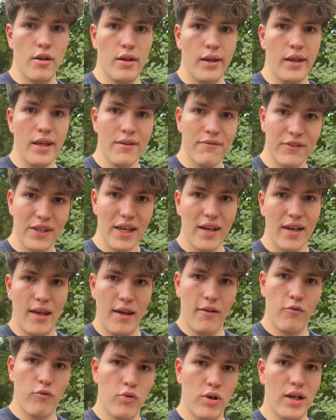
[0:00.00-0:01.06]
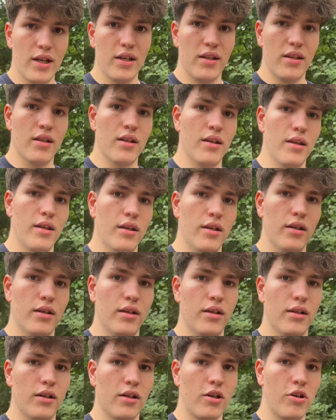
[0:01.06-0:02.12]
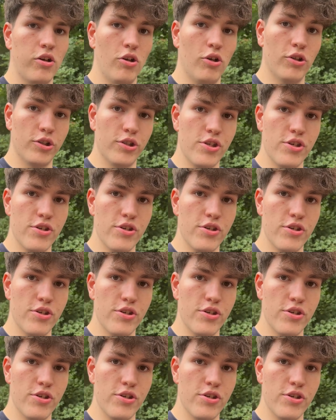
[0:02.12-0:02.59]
If they have one, Claude